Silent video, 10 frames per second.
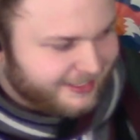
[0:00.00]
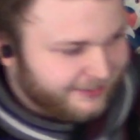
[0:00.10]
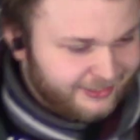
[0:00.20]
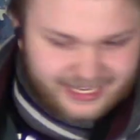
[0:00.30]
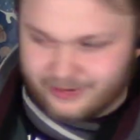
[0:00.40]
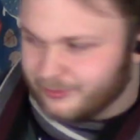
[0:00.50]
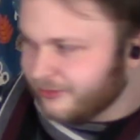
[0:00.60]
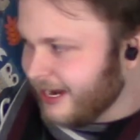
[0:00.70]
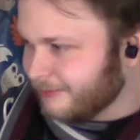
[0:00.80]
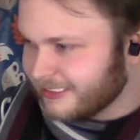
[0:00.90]
that every kid would
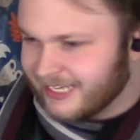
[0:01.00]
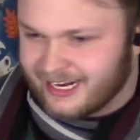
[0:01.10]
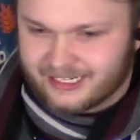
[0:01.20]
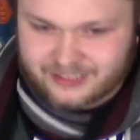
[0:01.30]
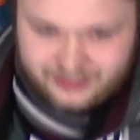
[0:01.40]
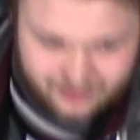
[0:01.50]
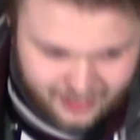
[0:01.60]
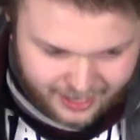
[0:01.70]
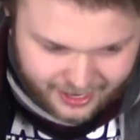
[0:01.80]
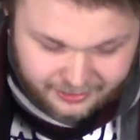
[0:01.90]
grab a side onto,
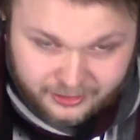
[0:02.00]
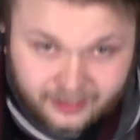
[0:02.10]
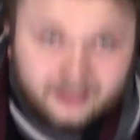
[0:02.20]
and you